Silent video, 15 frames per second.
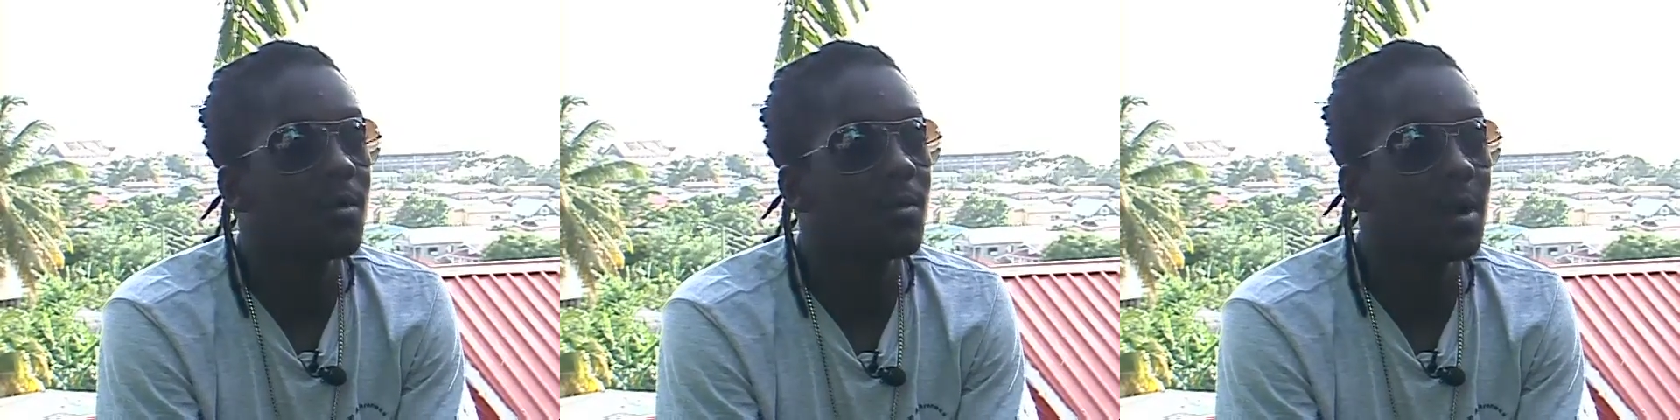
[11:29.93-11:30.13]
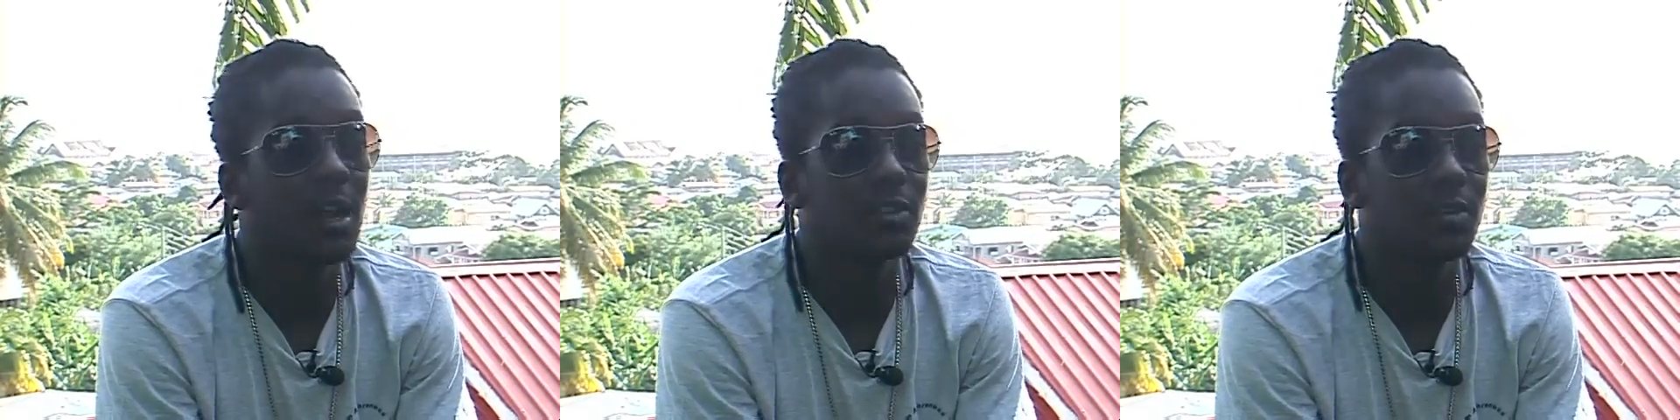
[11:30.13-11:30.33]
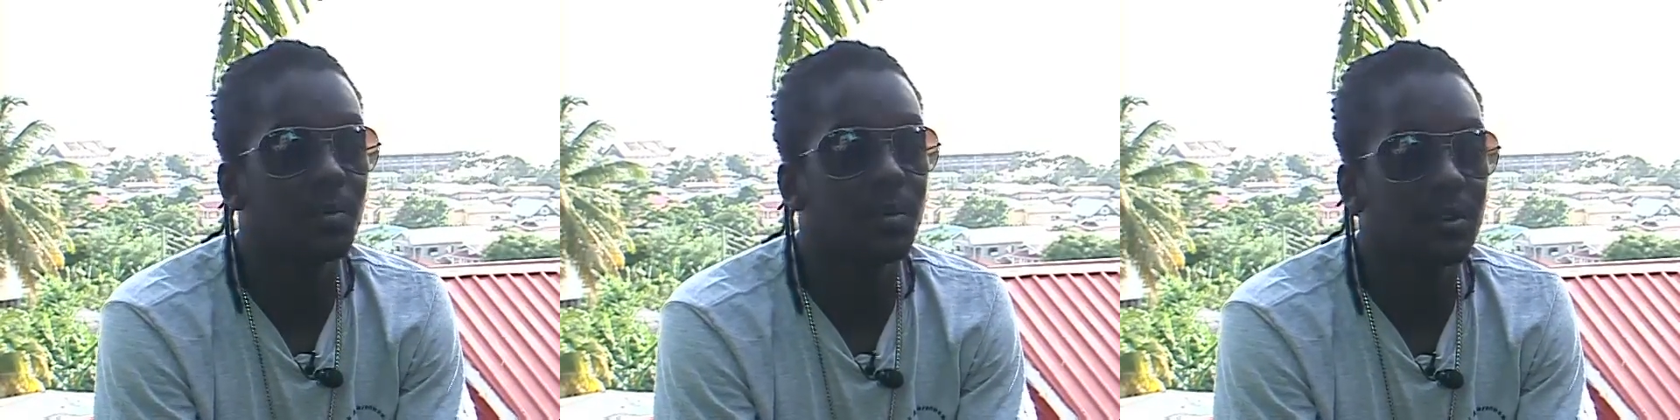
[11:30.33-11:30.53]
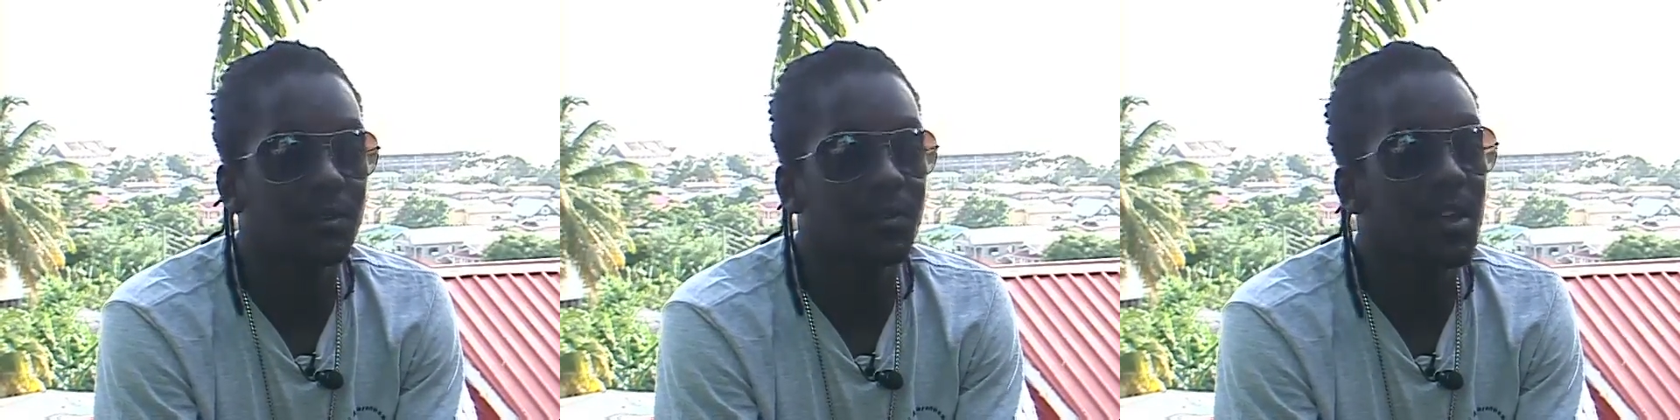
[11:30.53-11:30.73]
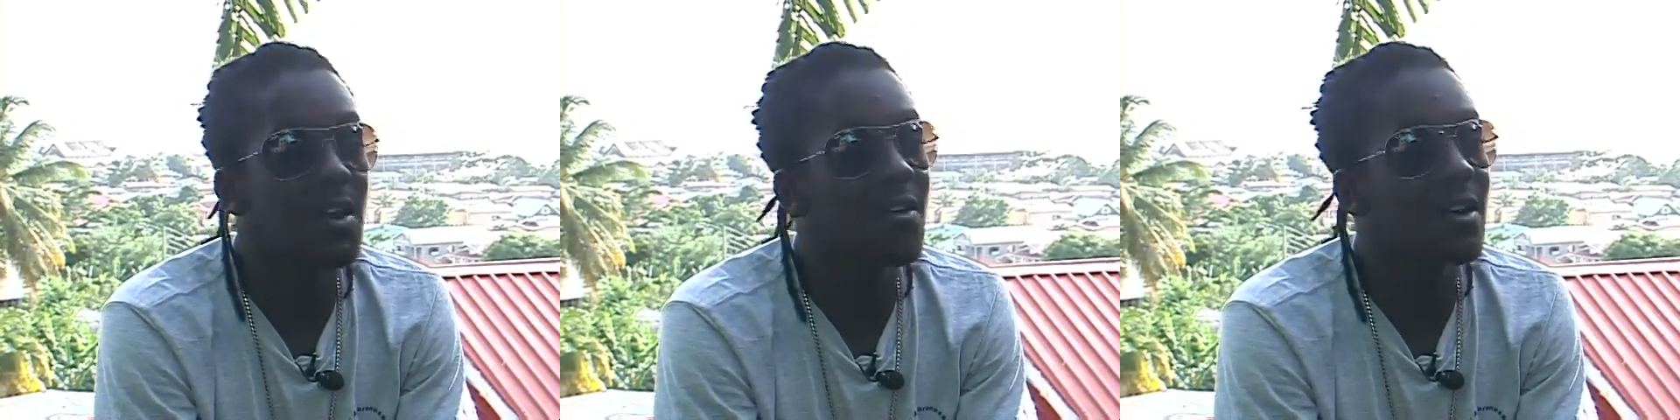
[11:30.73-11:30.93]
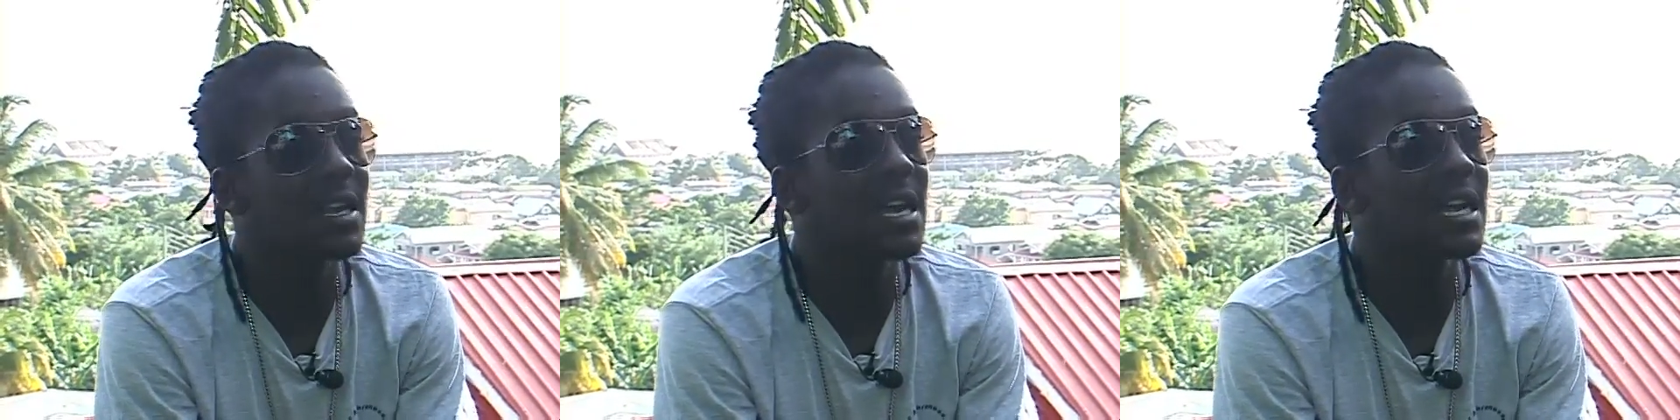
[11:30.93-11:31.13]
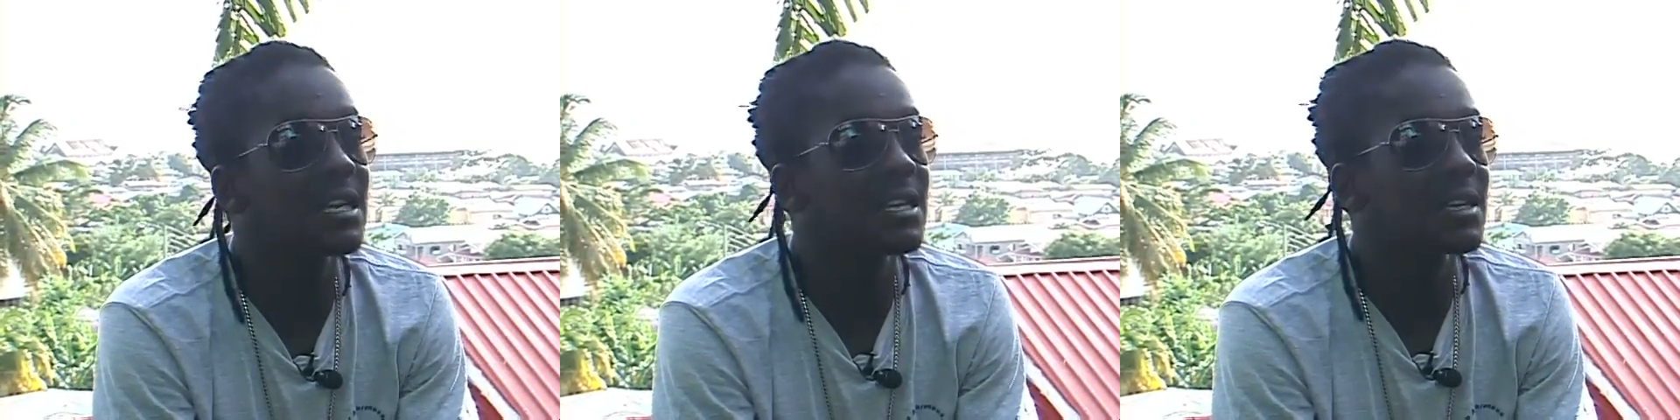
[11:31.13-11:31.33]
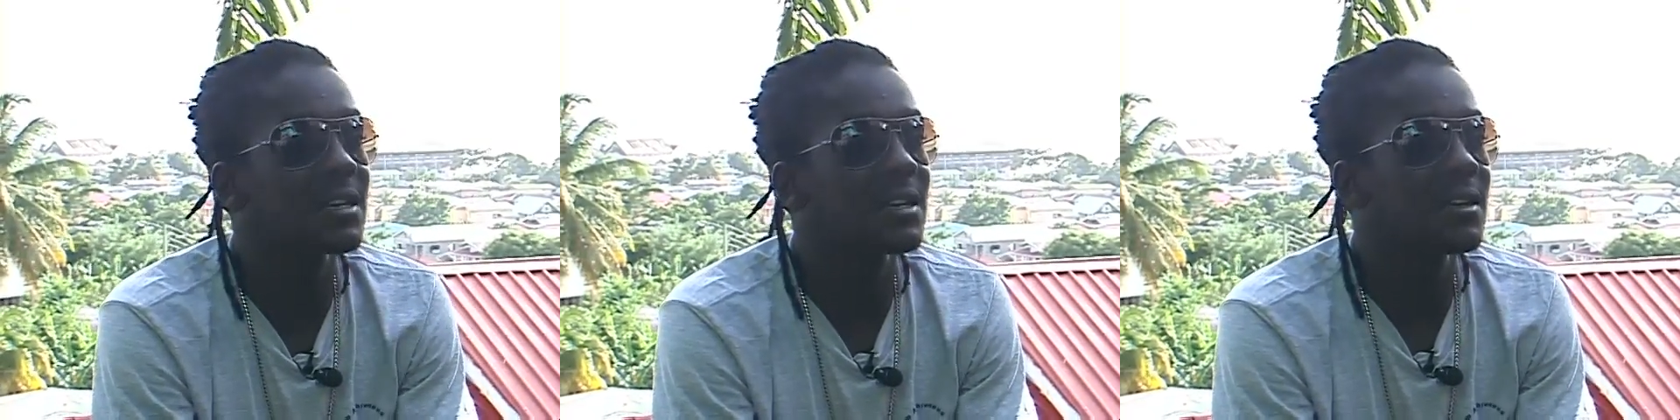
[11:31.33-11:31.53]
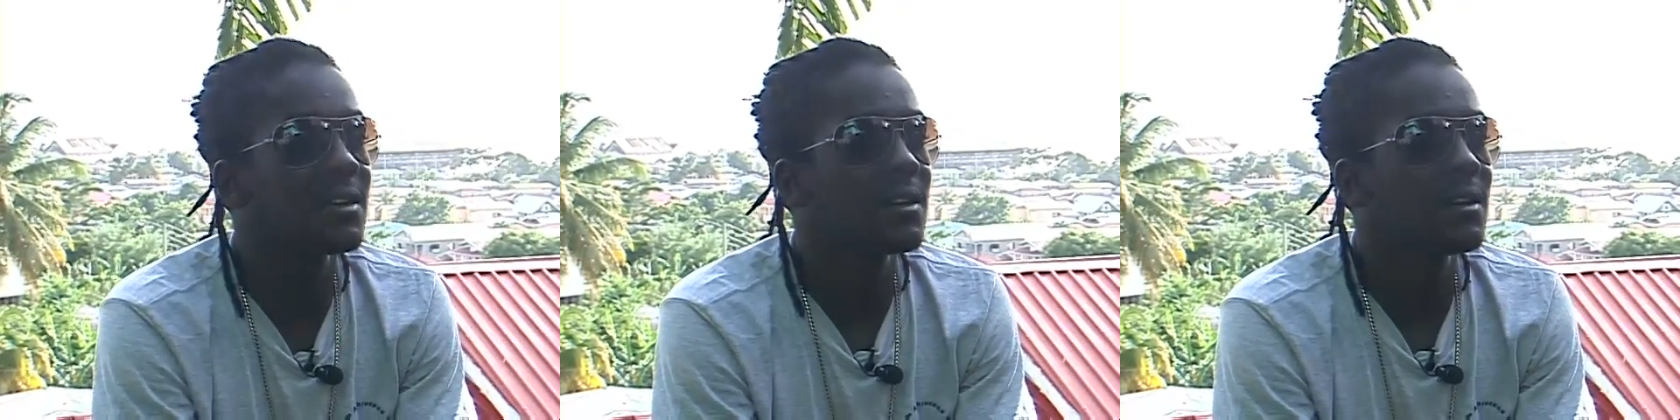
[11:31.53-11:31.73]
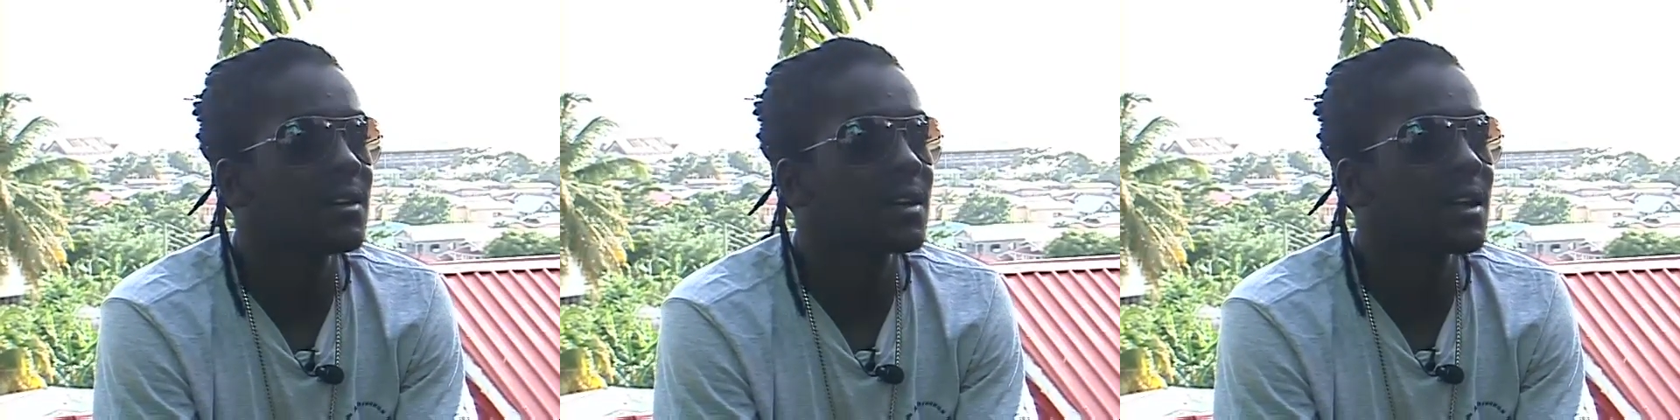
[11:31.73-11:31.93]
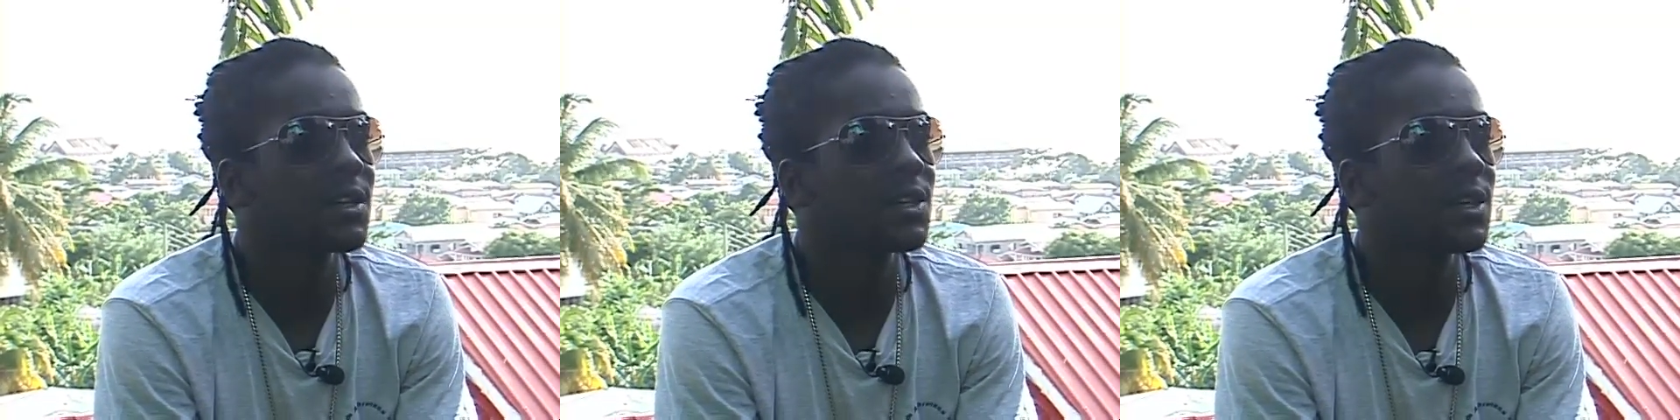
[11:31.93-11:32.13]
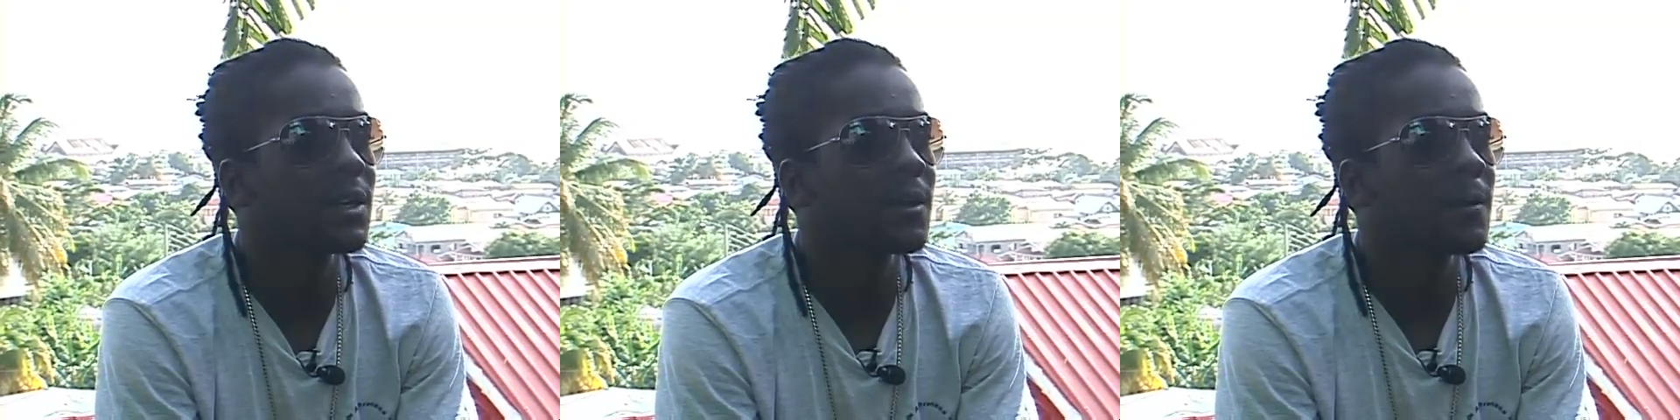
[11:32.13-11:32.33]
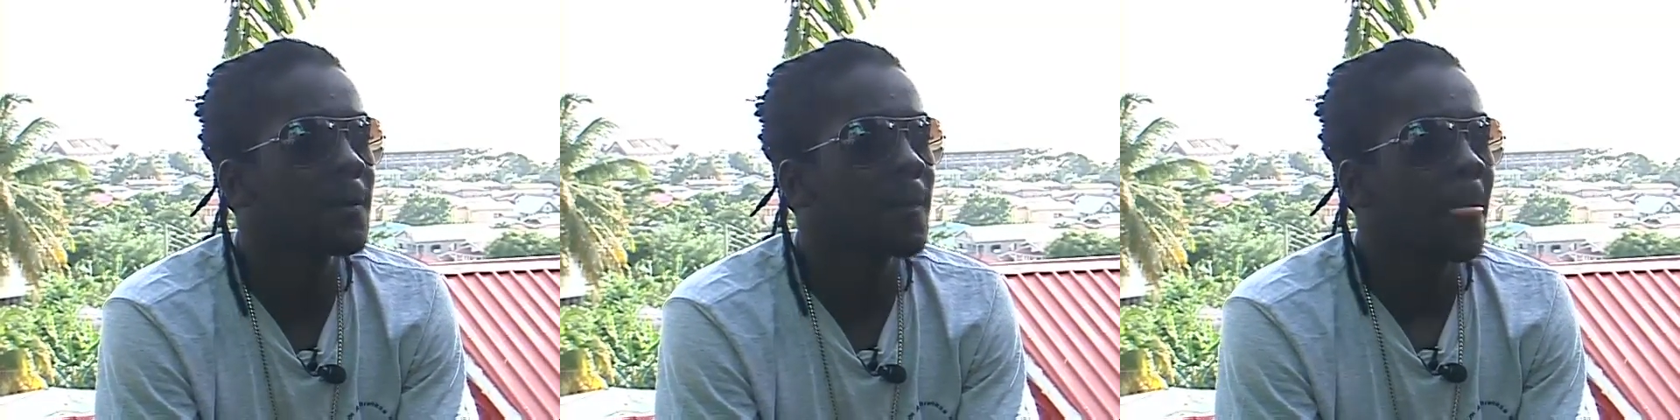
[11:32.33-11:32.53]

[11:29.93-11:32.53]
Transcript: We're not supposed to fear a death. You catch it?